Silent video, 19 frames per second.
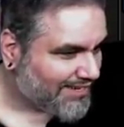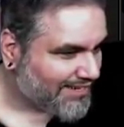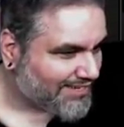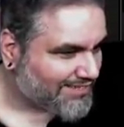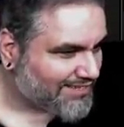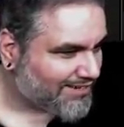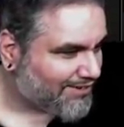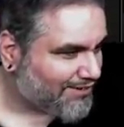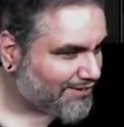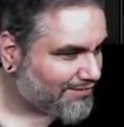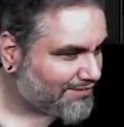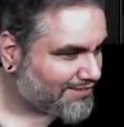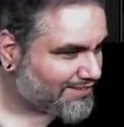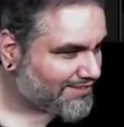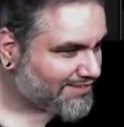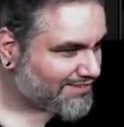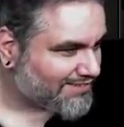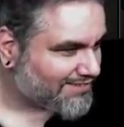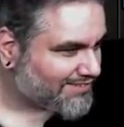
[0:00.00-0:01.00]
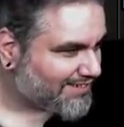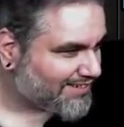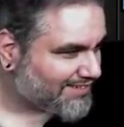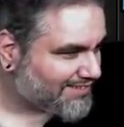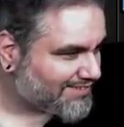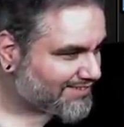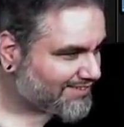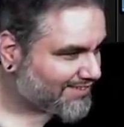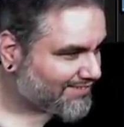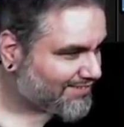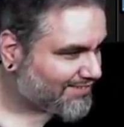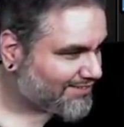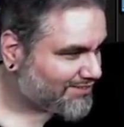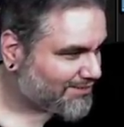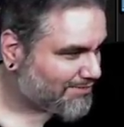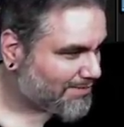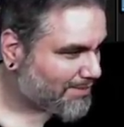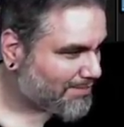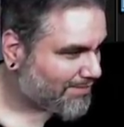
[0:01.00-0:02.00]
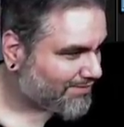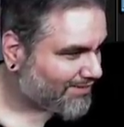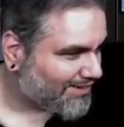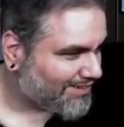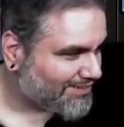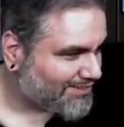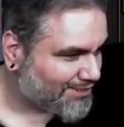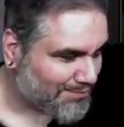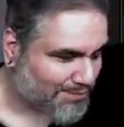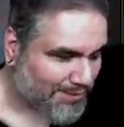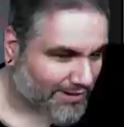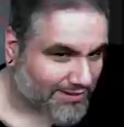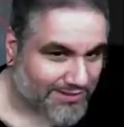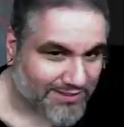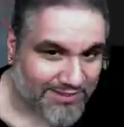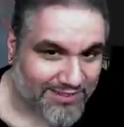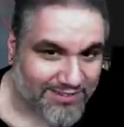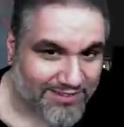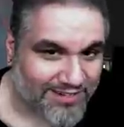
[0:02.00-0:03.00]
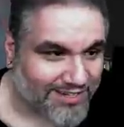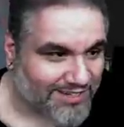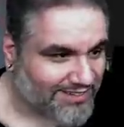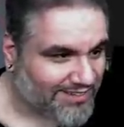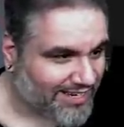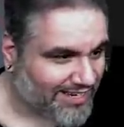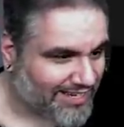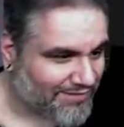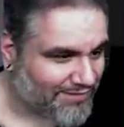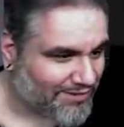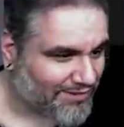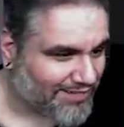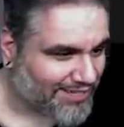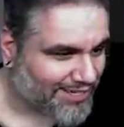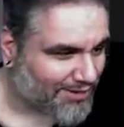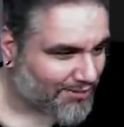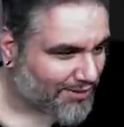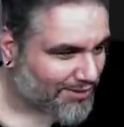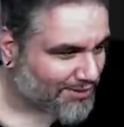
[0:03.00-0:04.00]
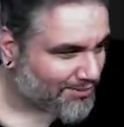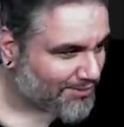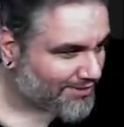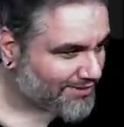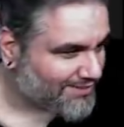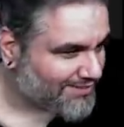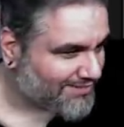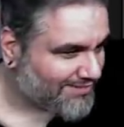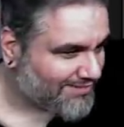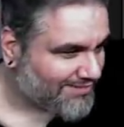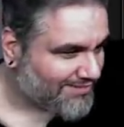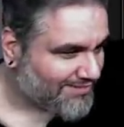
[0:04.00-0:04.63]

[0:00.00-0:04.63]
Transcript: I guess I don't know if it snows in Texas ever. She might be right. She's probably totally right. I have no idea how weather works.